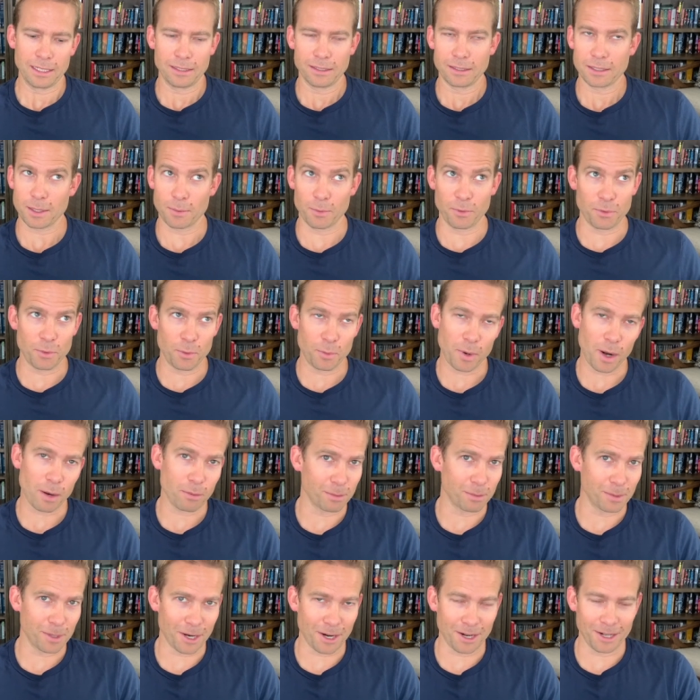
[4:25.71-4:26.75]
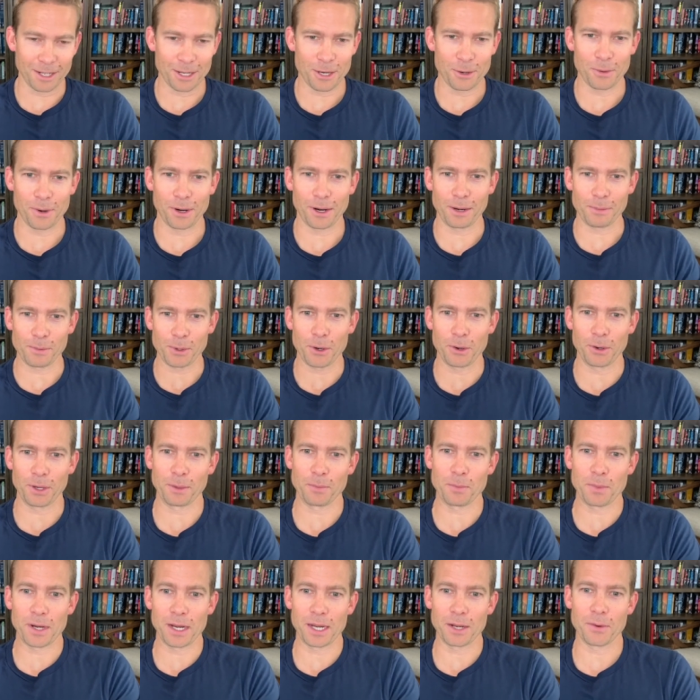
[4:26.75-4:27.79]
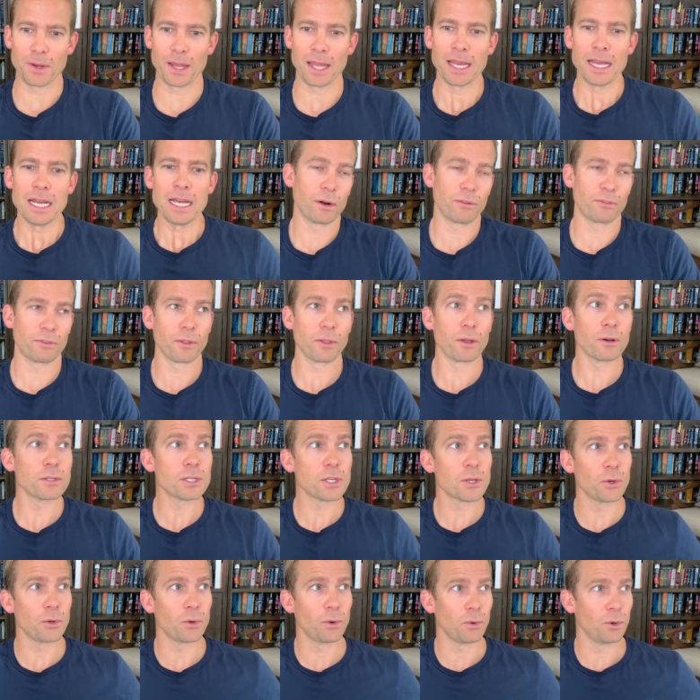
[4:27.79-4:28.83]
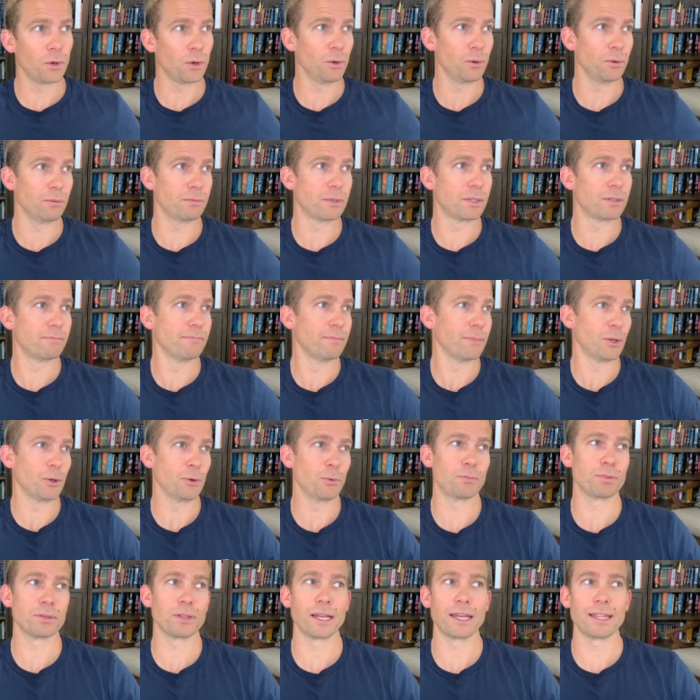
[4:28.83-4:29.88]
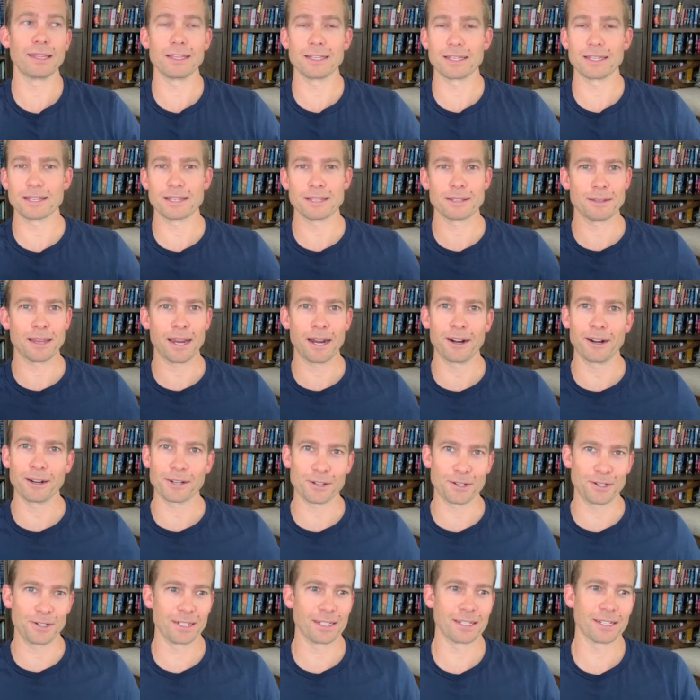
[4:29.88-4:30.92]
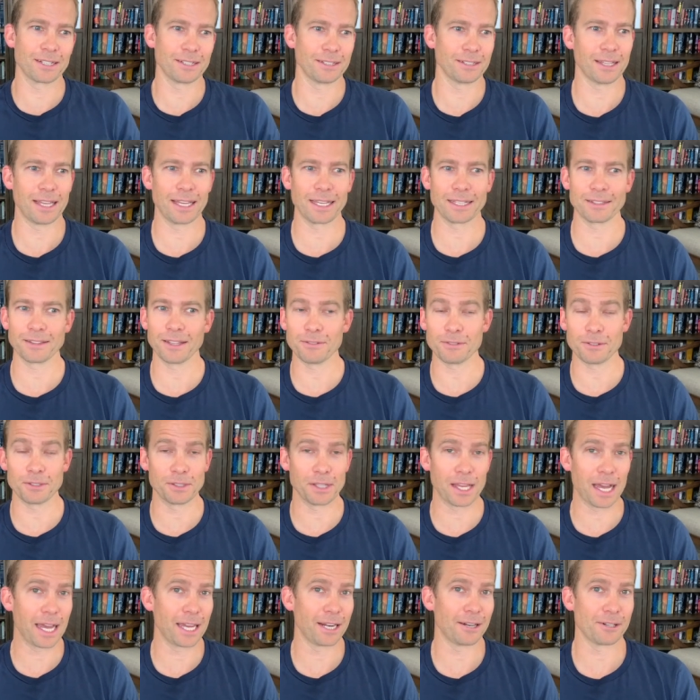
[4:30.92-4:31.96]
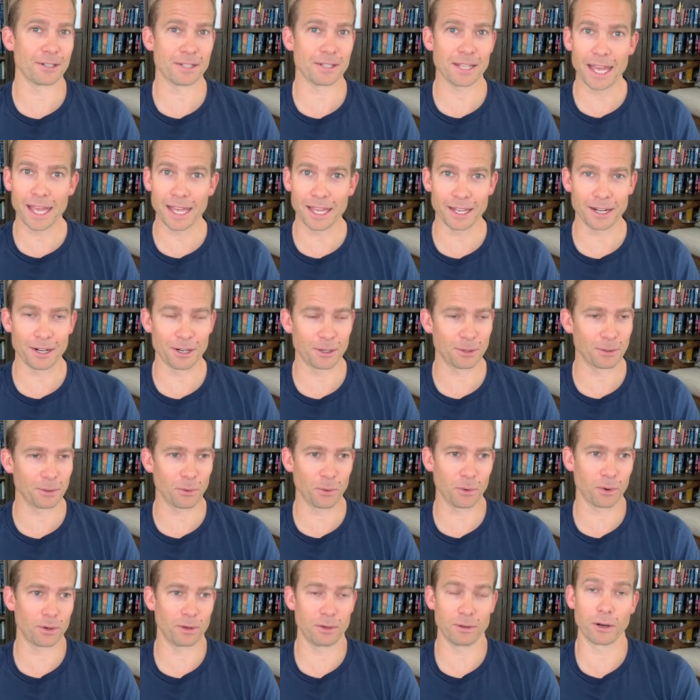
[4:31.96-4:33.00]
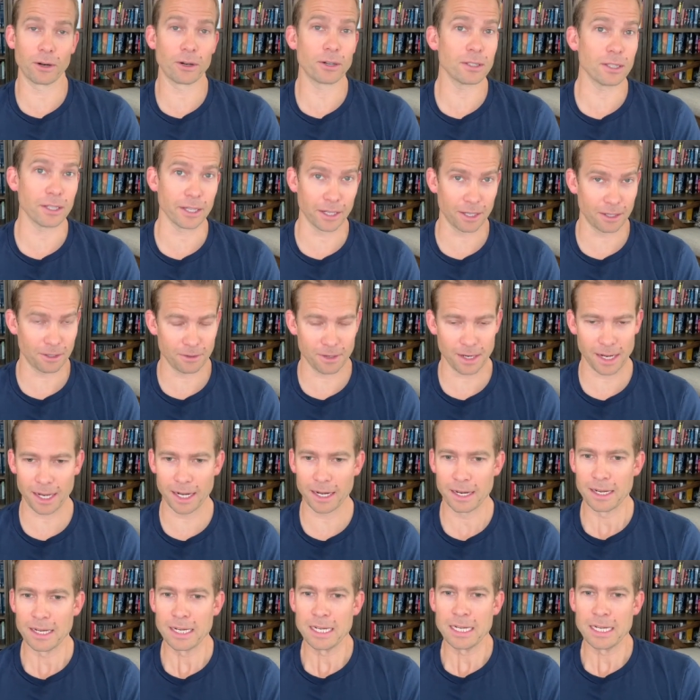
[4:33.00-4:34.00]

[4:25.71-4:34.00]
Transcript: Some of you probably already know where I'm going, but anyway, for those who play this character until like level 9 or 10 or earlier, right?